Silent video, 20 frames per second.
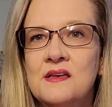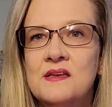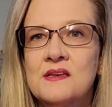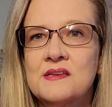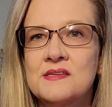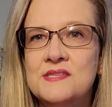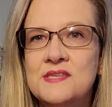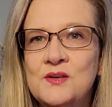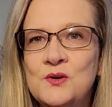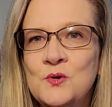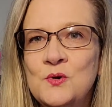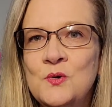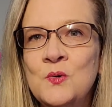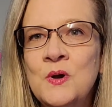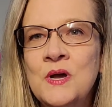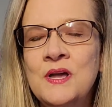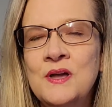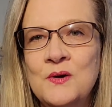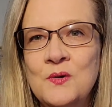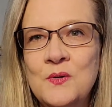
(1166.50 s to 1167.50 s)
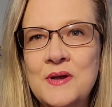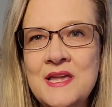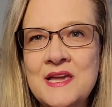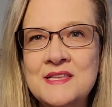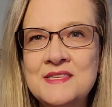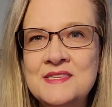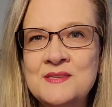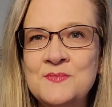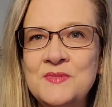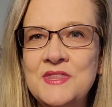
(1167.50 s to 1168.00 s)
So we had
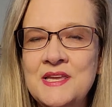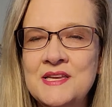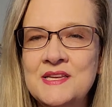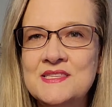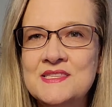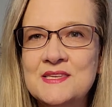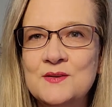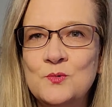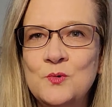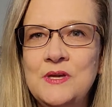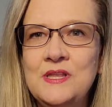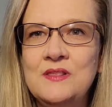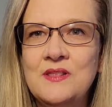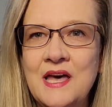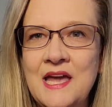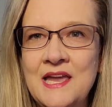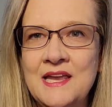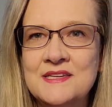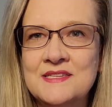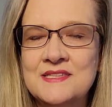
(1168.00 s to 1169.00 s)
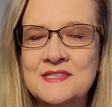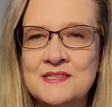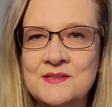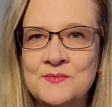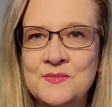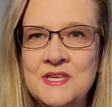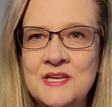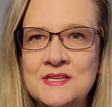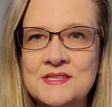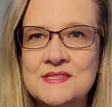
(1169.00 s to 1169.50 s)
some things that we liked, some
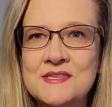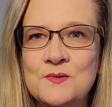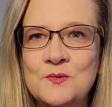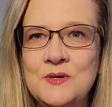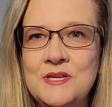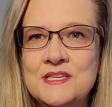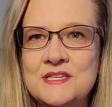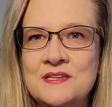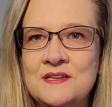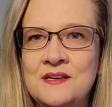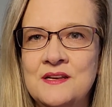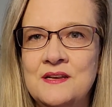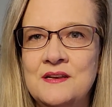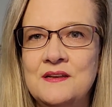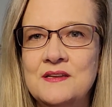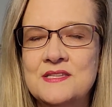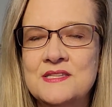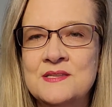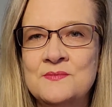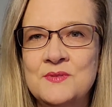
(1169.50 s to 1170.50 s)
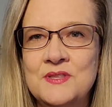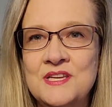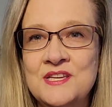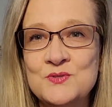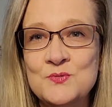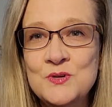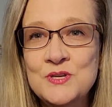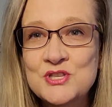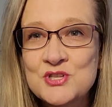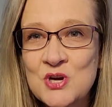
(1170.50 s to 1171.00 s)
things that we didn't, some things
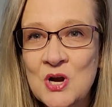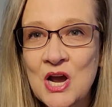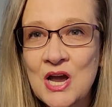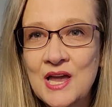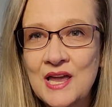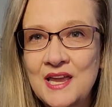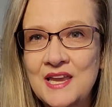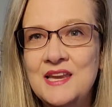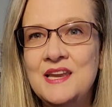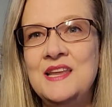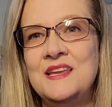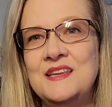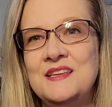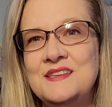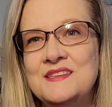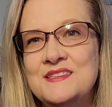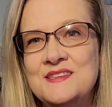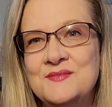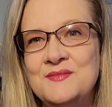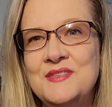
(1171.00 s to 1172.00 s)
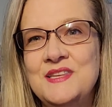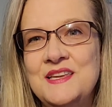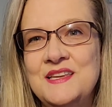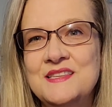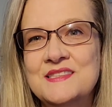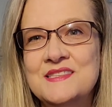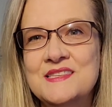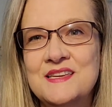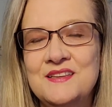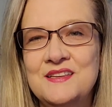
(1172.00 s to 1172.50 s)
we tried, some things
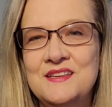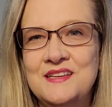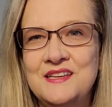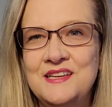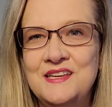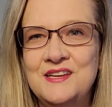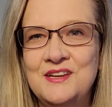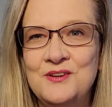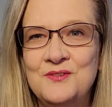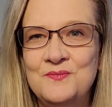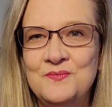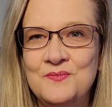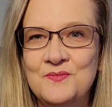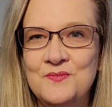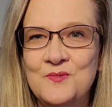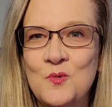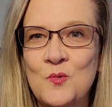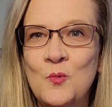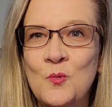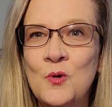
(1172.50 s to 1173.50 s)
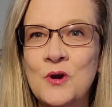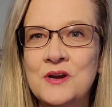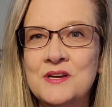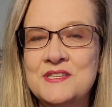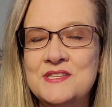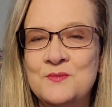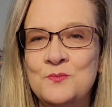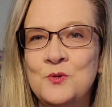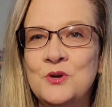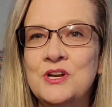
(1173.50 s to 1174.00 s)
that, worked
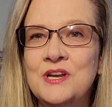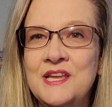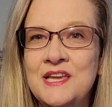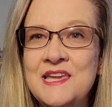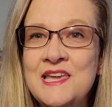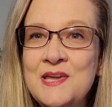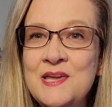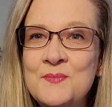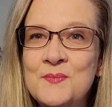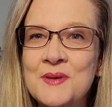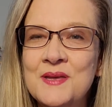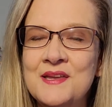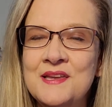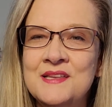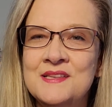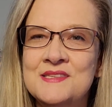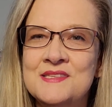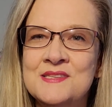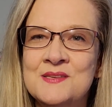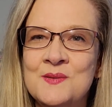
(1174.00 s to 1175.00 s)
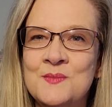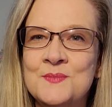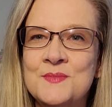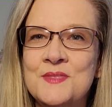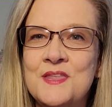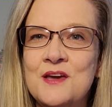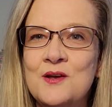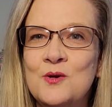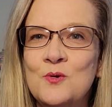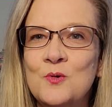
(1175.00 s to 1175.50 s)
and we're going to keep, and some
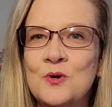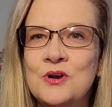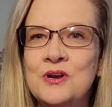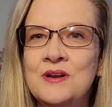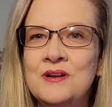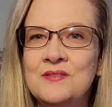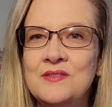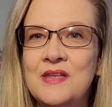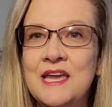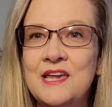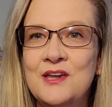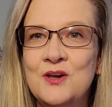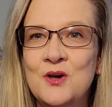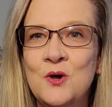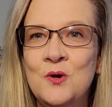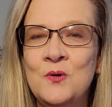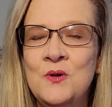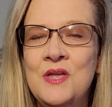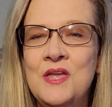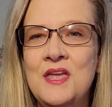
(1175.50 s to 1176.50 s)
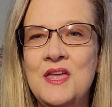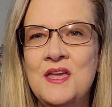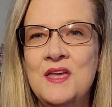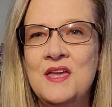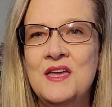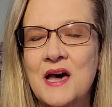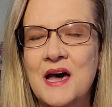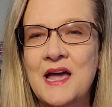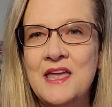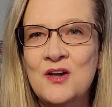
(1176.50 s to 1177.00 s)
that we're going to let go.
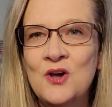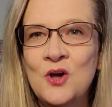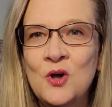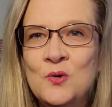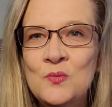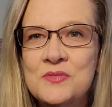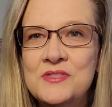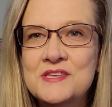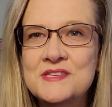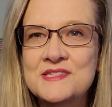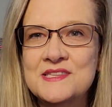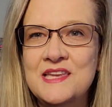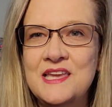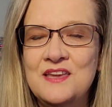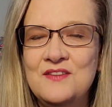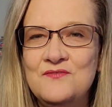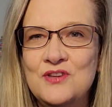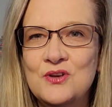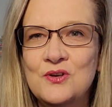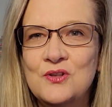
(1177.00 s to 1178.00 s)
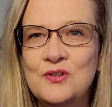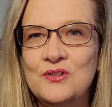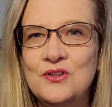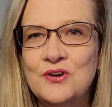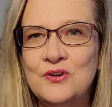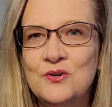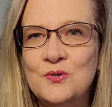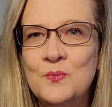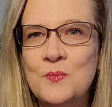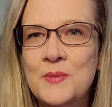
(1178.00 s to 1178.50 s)
I hope this gave you a
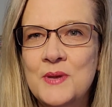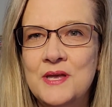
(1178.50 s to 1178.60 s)
little